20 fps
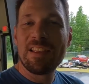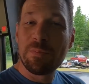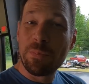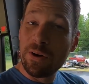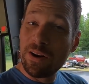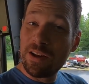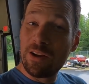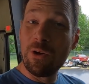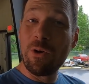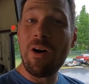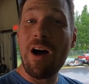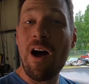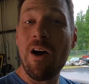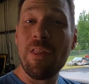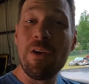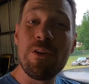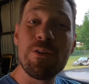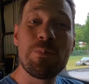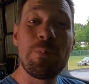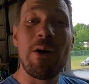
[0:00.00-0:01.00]
That's pretty cool.
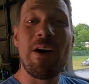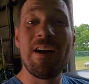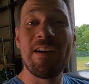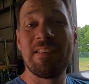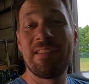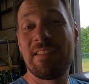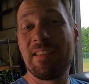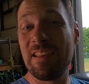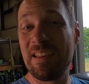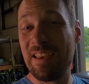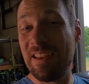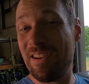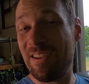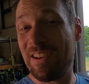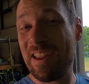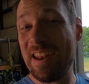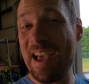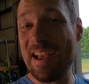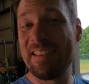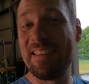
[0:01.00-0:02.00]
All those parts, you know,
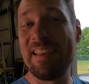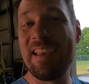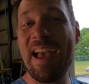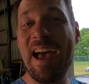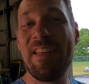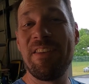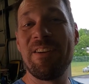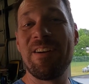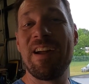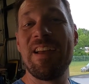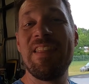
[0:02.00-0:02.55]
connect together,